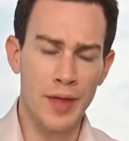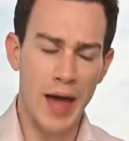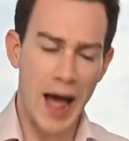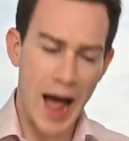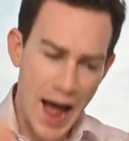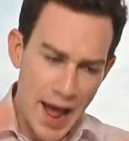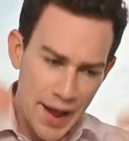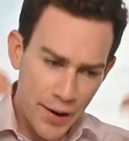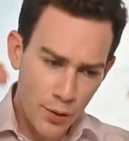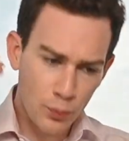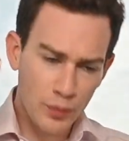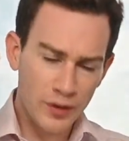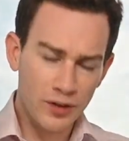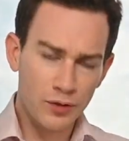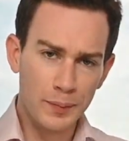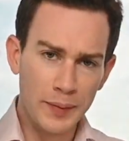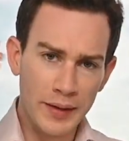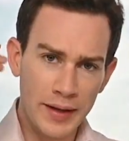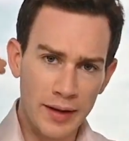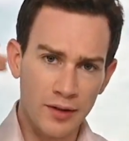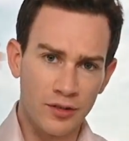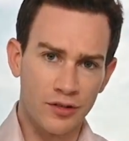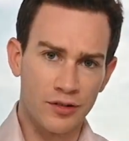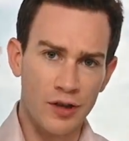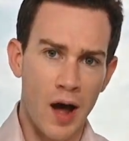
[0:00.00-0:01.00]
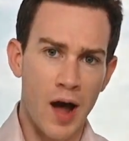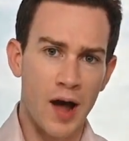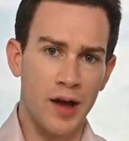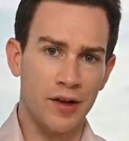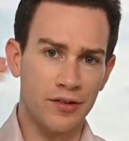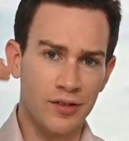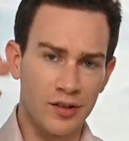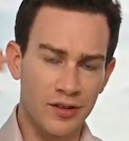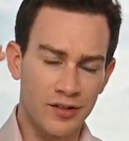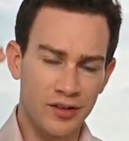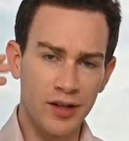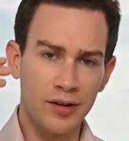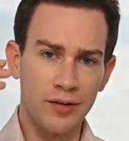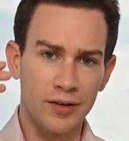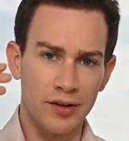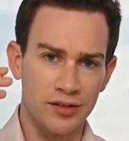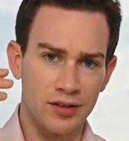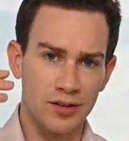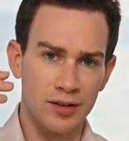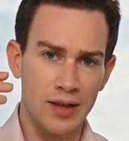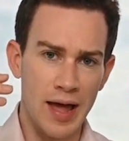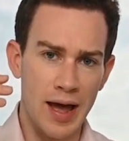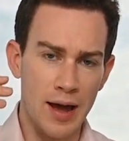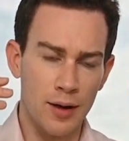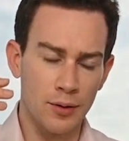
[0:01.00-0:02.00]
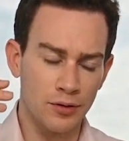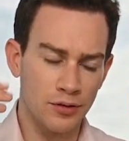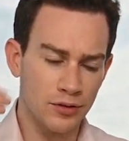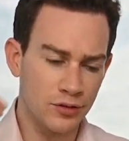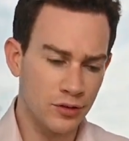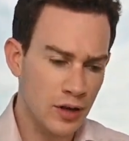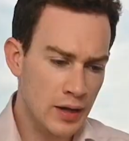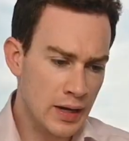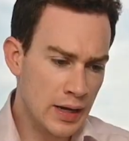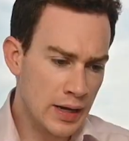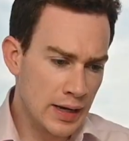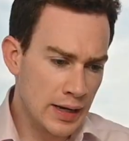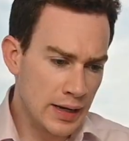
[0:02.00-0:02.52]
the high wispy exhaust, the cirrus clouds,